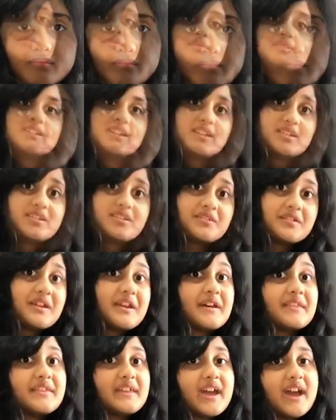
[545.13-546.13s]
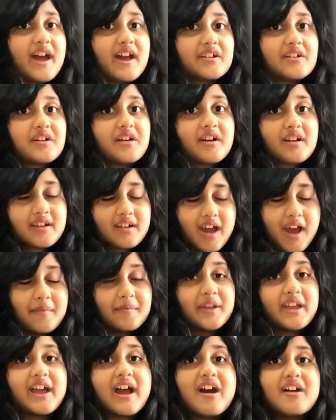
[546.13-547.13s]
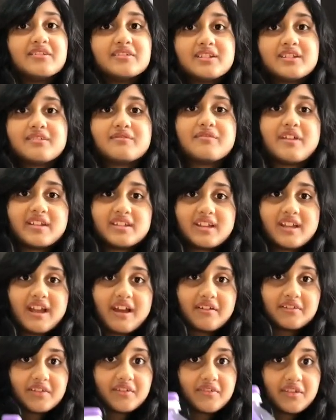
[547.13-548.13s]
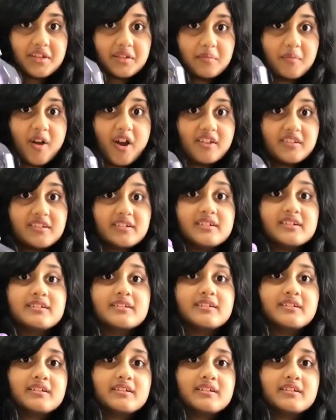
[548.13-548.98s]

Did you hear the air coming out, rushing out of this bottle?